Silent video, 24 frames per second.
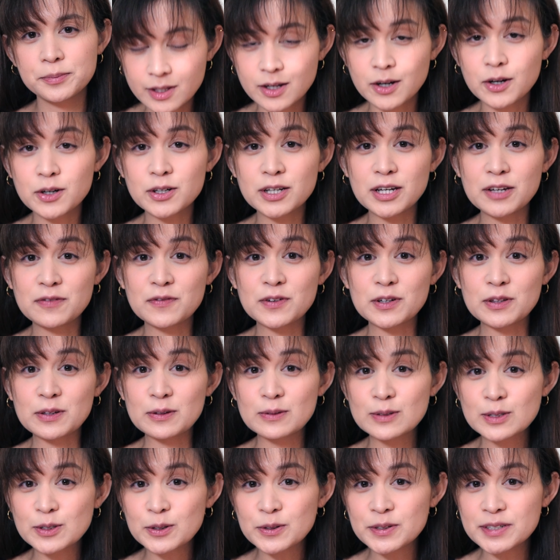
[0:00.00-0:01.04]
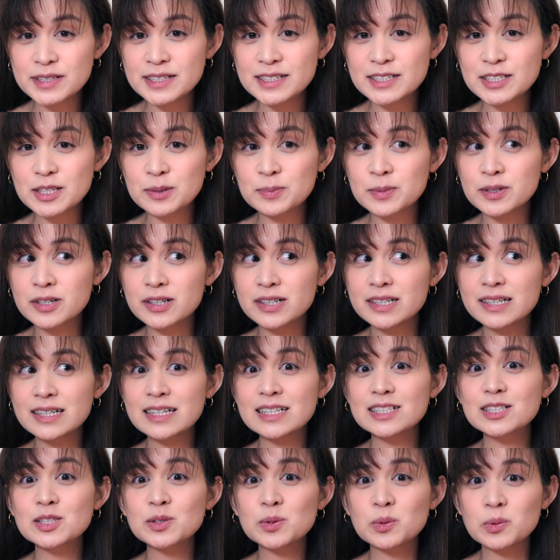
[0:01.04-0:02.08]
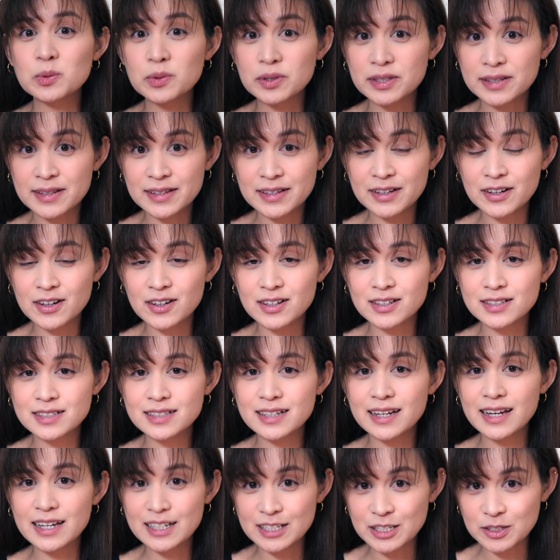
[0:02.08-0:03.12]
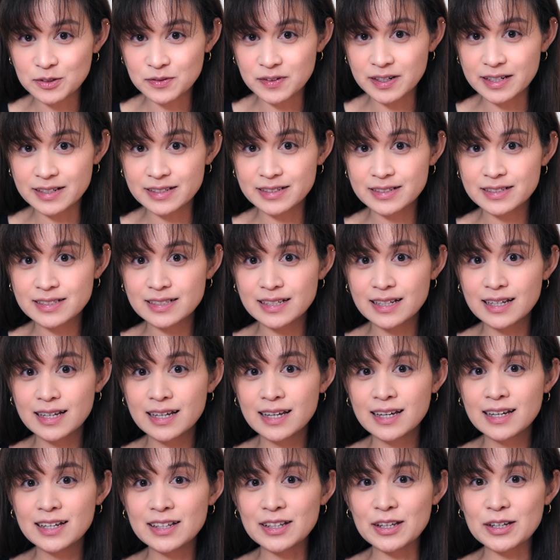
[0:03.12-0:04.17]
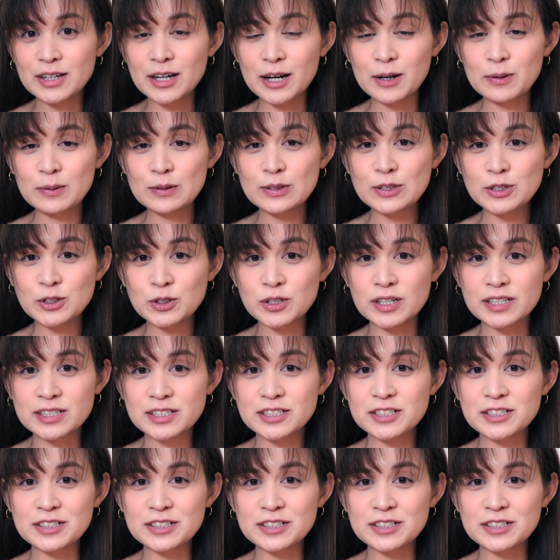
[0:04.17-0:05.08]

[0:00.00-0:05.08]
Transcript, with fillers: Okay, for those going in the summer, it gets really hot and it rains. Like I was drenched